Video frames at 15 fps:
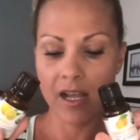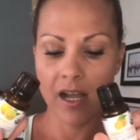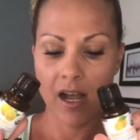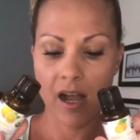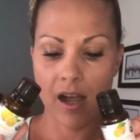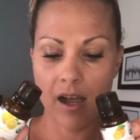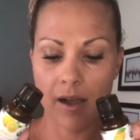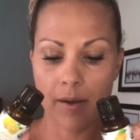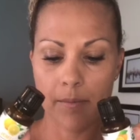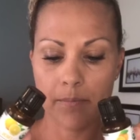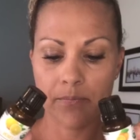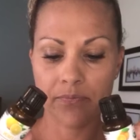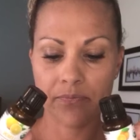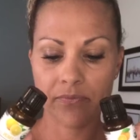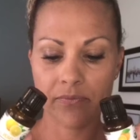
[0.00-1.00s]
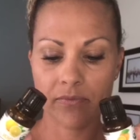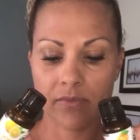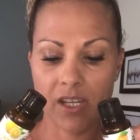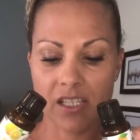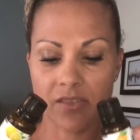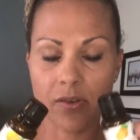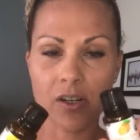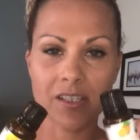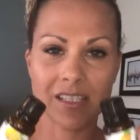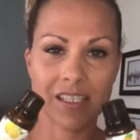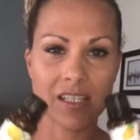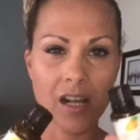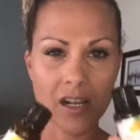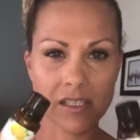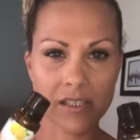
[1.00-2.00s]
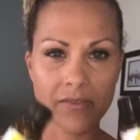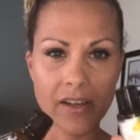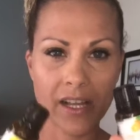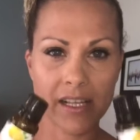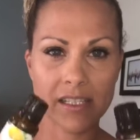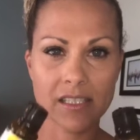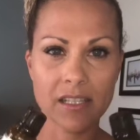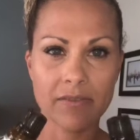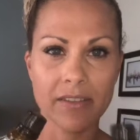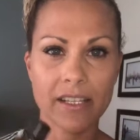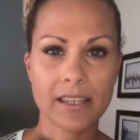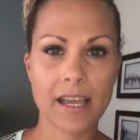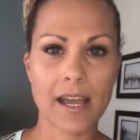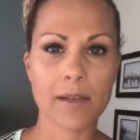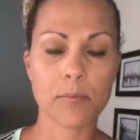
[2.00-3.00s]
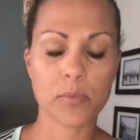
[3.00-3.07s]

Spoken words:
as far as detoxifying and stuff like that.